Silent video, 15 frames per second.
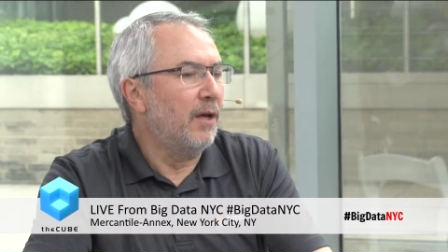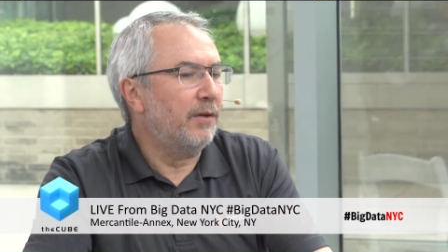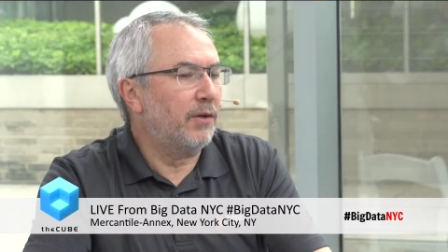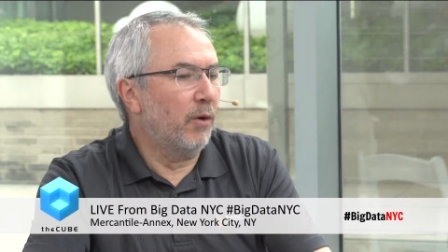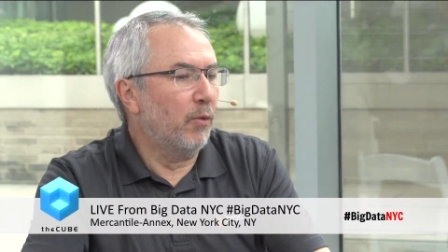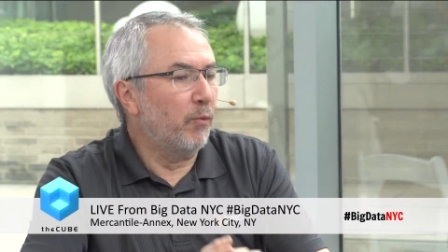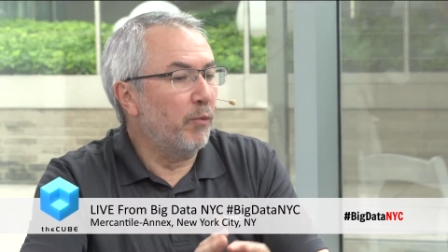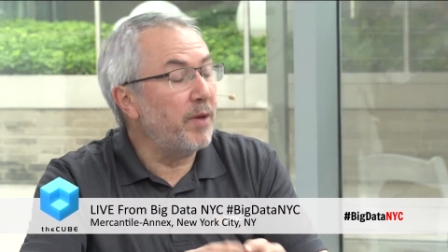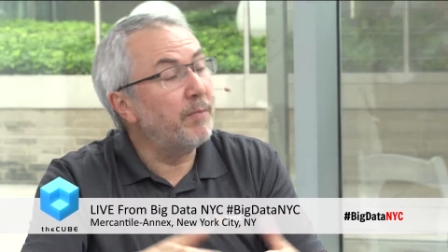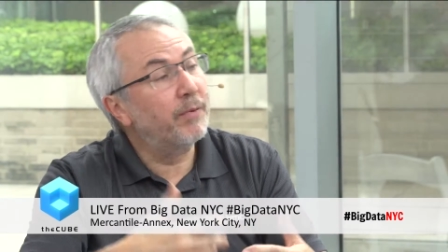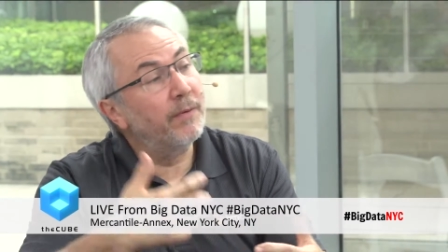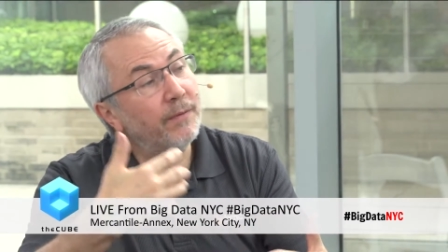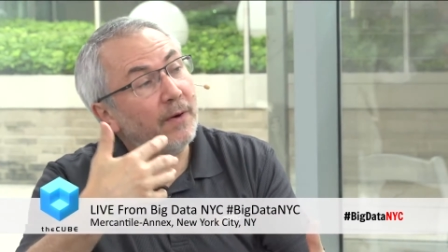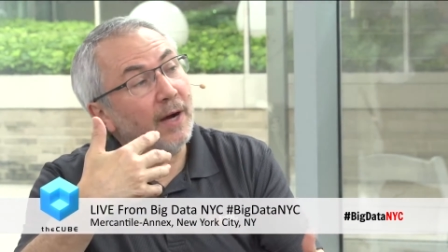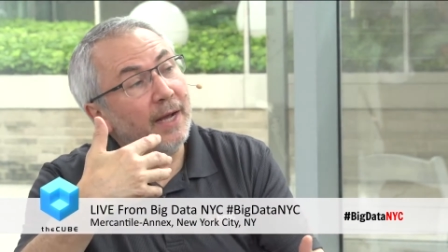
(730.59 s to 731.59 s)
So we
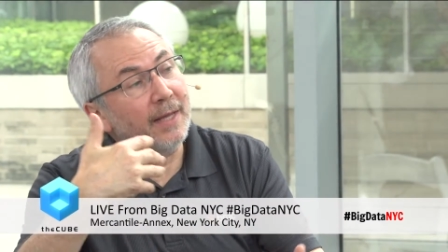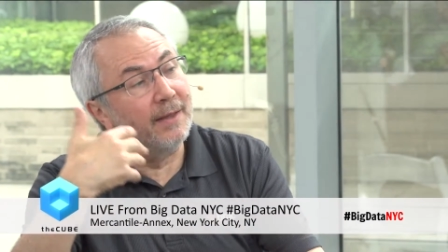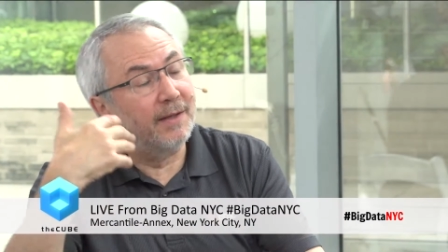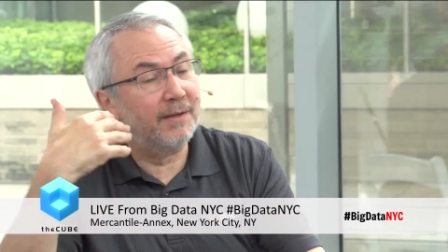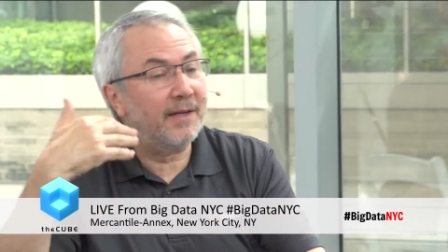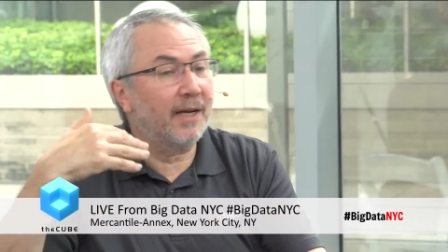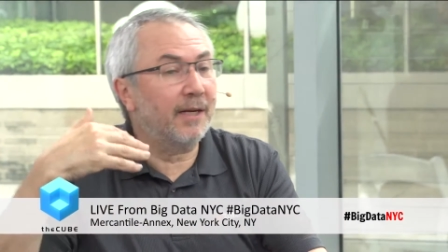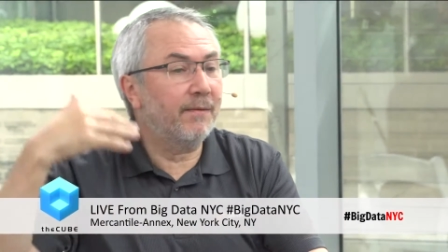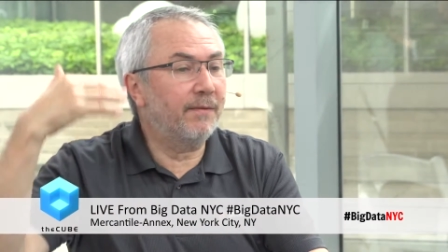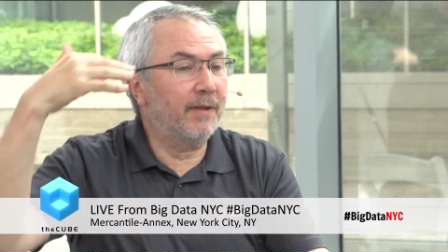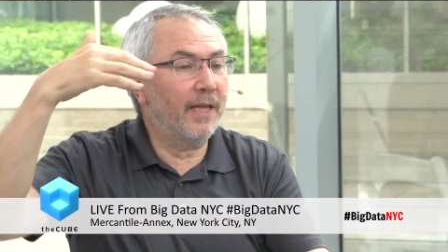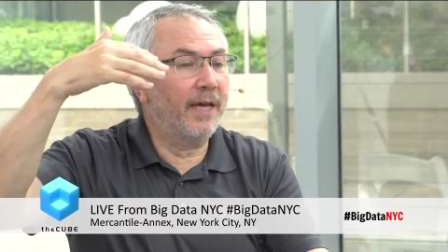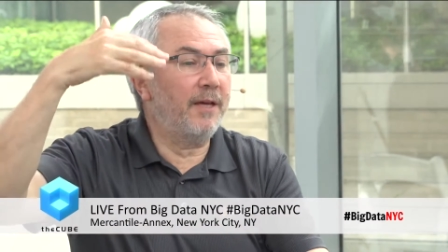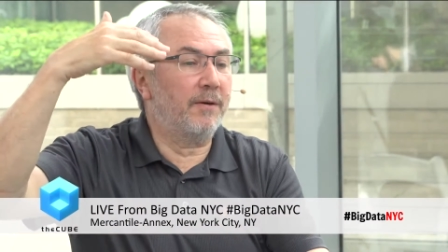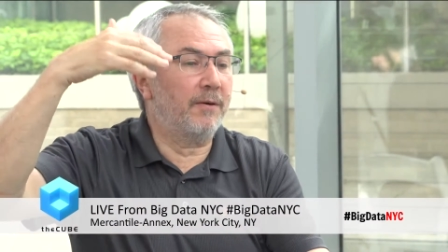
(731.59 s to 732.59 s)
provide this kind of
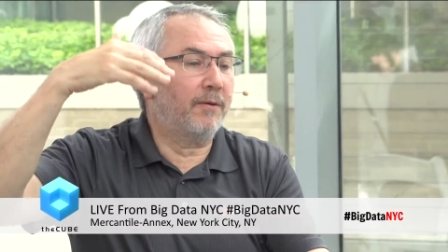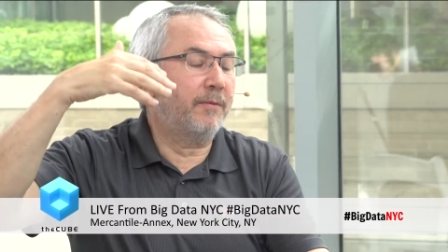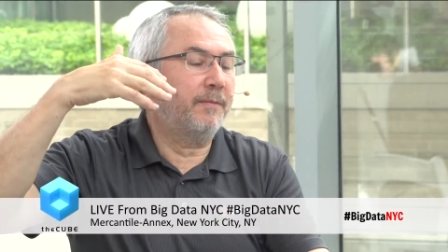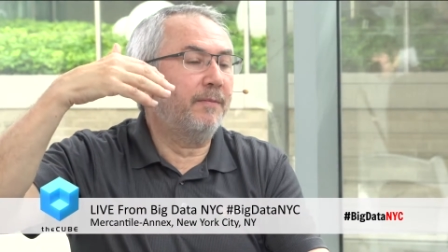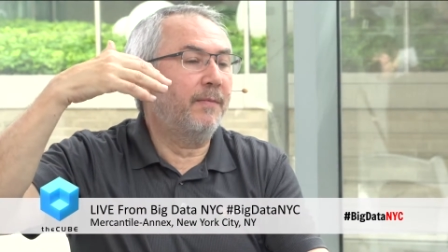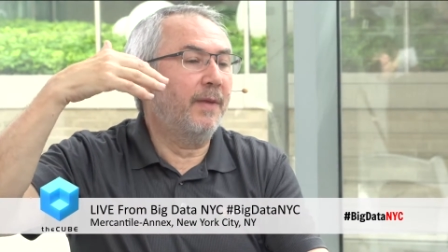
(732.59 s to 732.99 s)
layer